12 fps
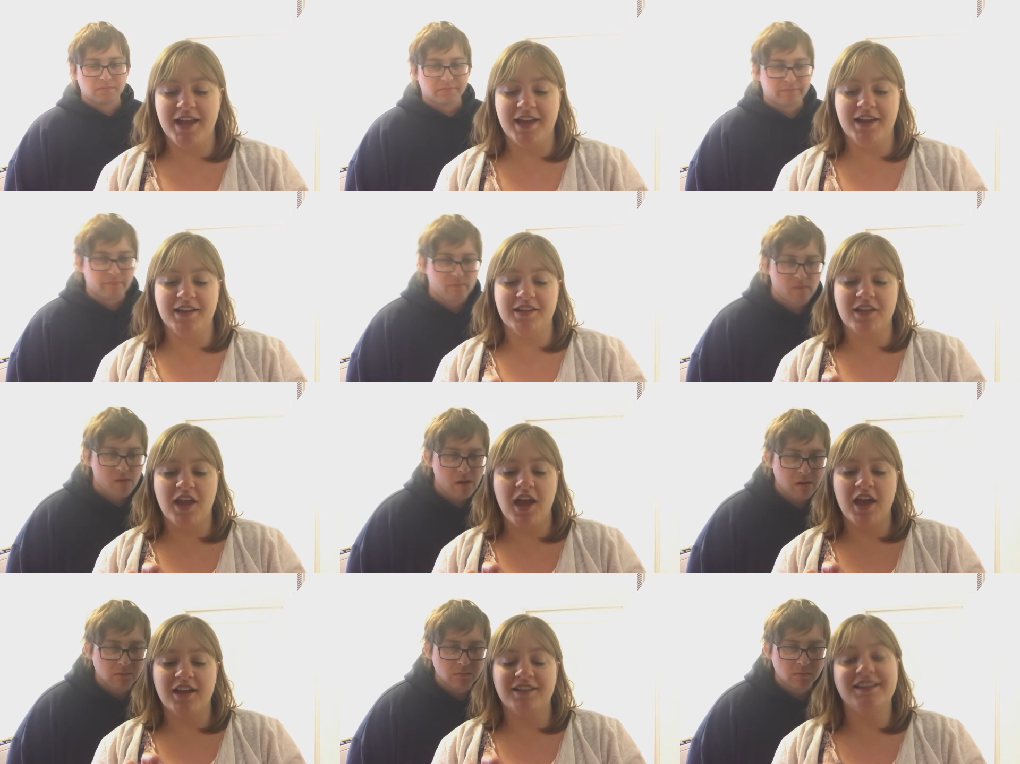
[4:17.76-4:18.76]
Speaker 1: is
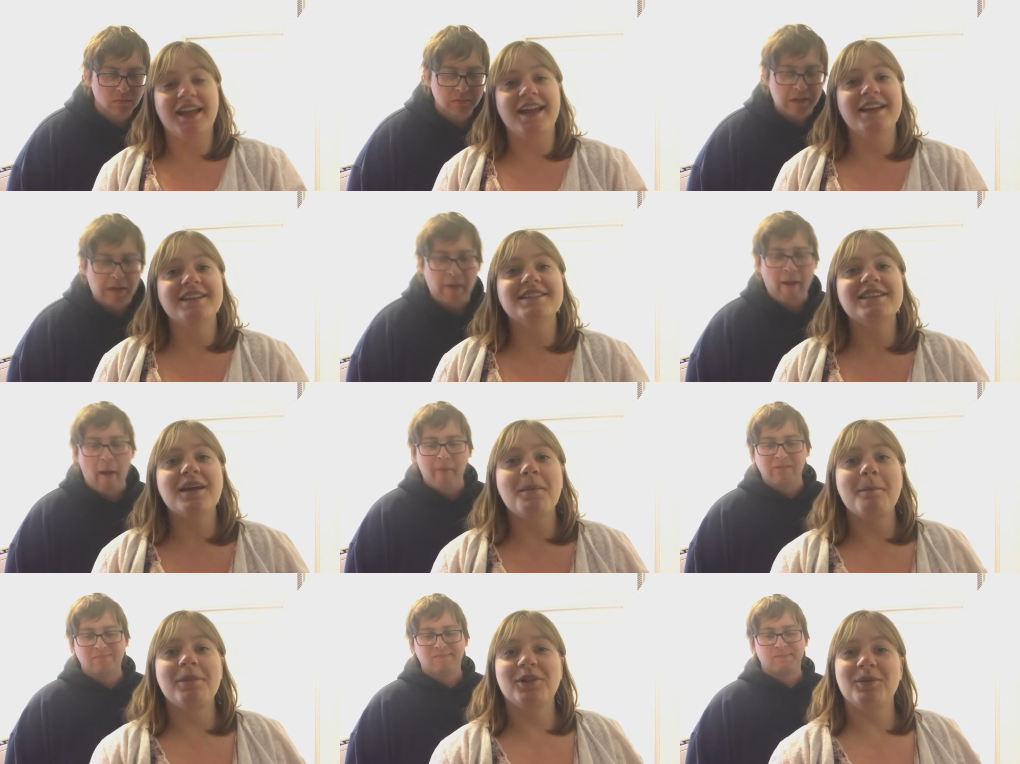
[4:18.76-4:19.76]
glazed
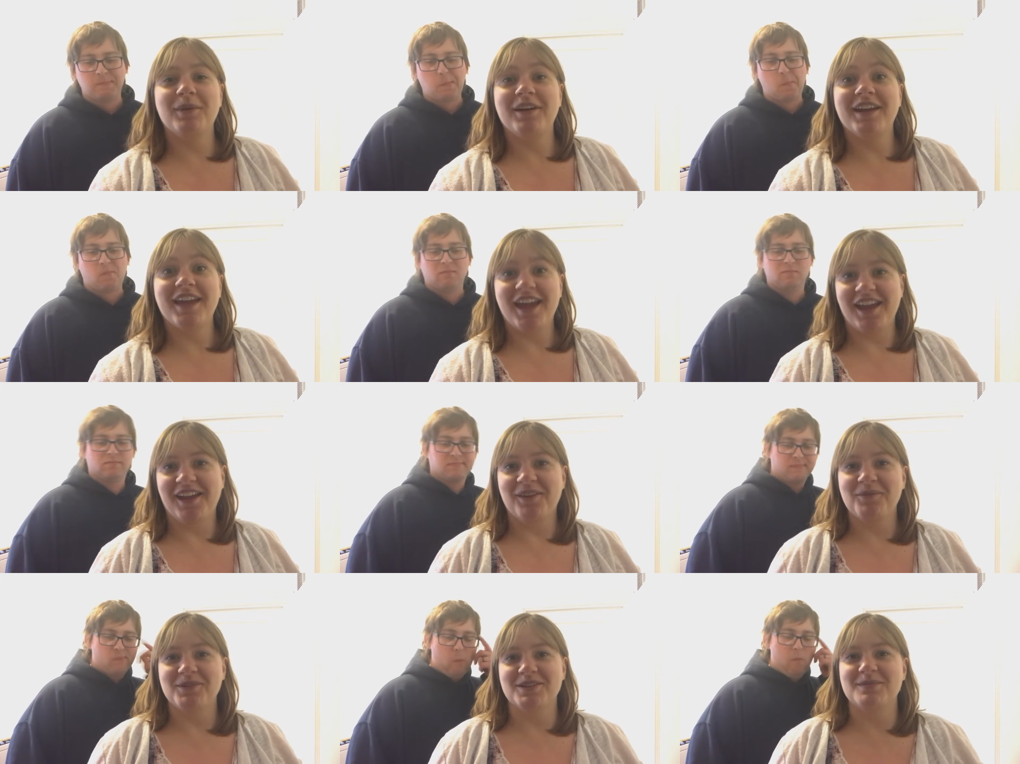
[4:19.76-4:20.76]
blueberry
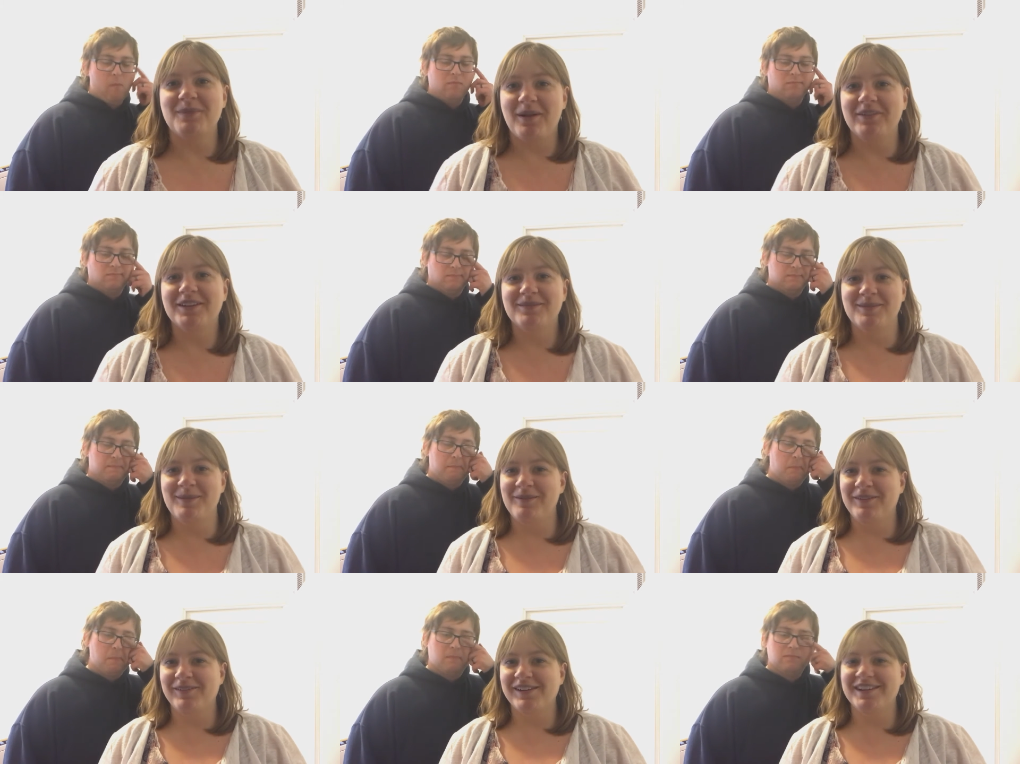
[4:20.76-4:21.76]
cake, which is probably going to be
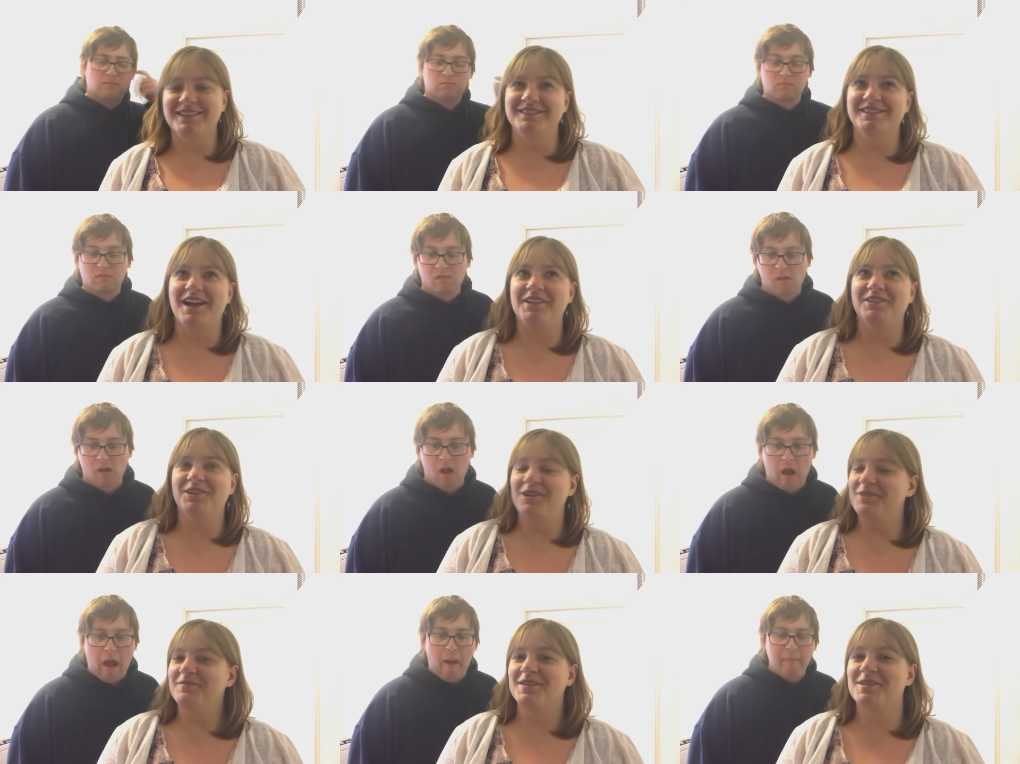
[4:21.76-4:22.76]
my favorite because I
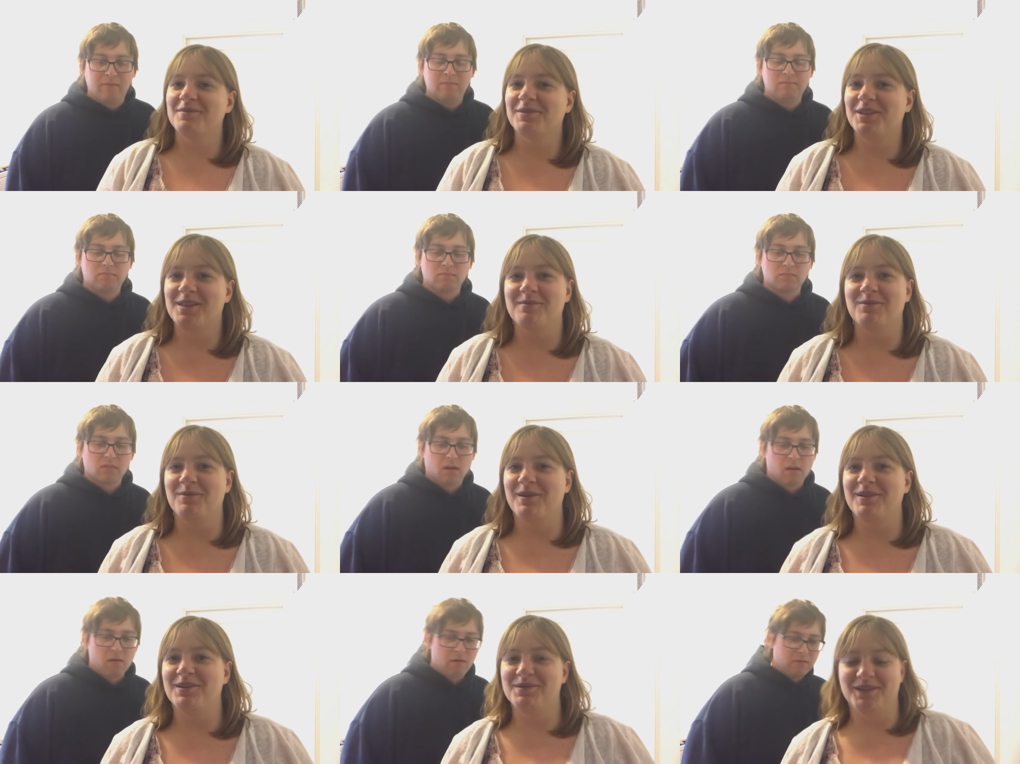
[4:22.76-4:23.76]
love me some glazed
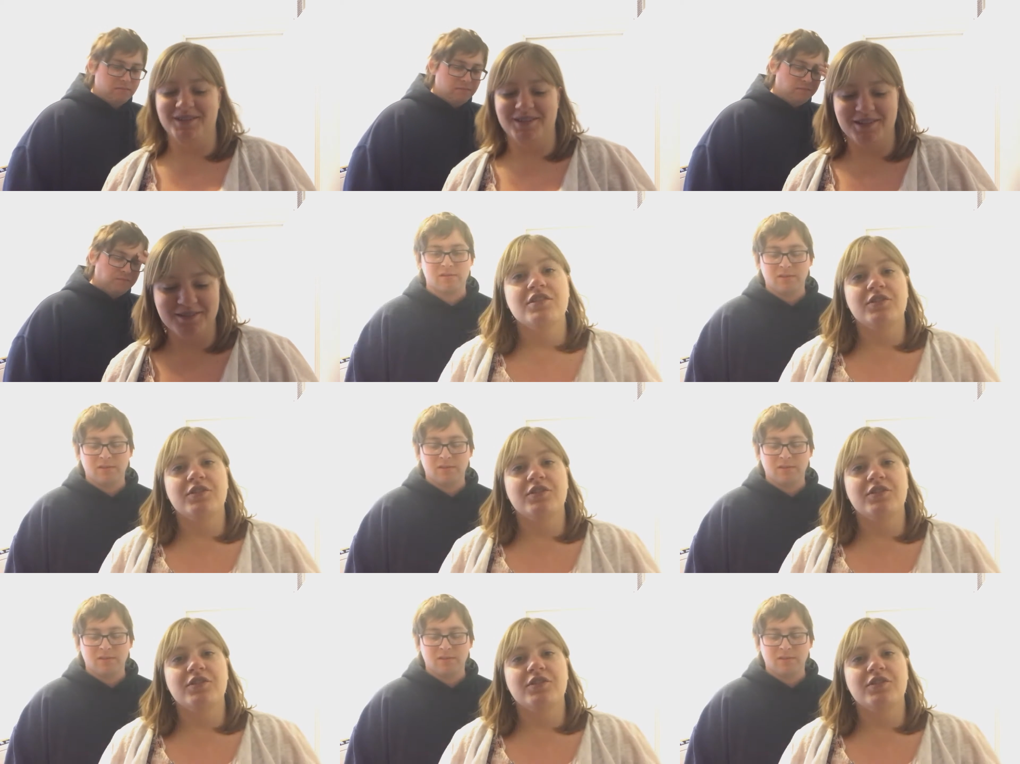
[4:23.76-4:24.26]
blueberry donuts.